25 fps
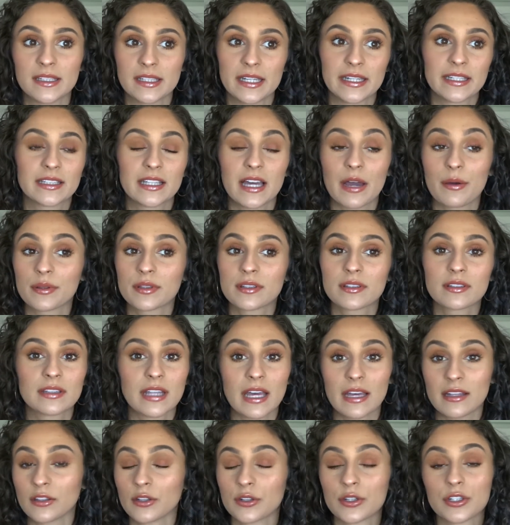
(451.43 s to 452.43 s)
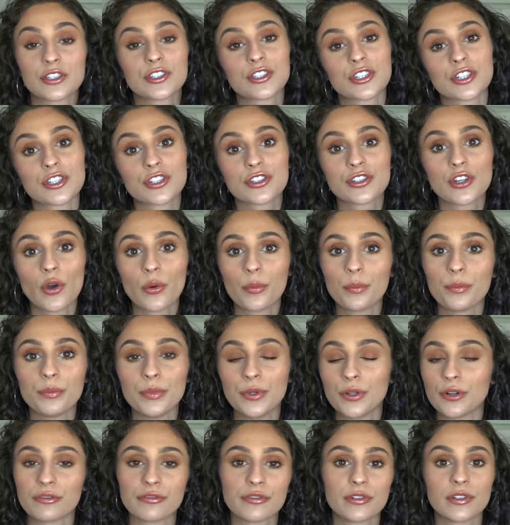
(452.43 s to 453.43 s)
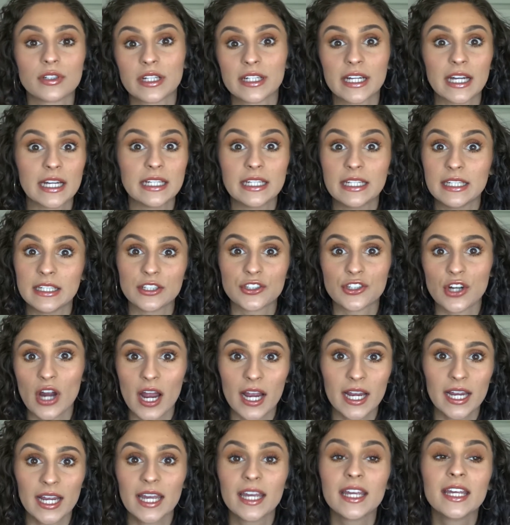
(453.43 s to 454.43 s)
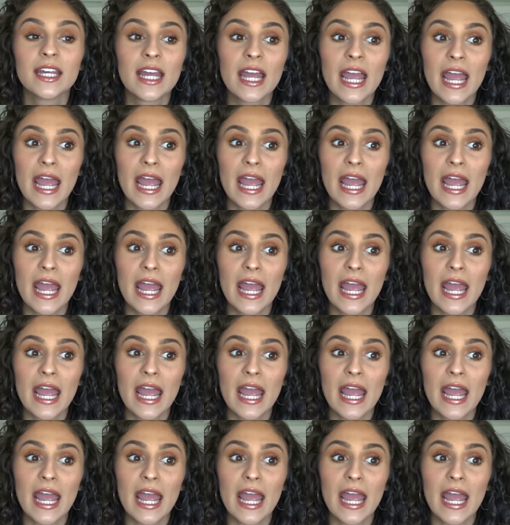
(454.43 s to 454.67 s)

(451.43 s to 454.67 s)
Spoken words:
Like that look is just so beautiful. Like I need to try it.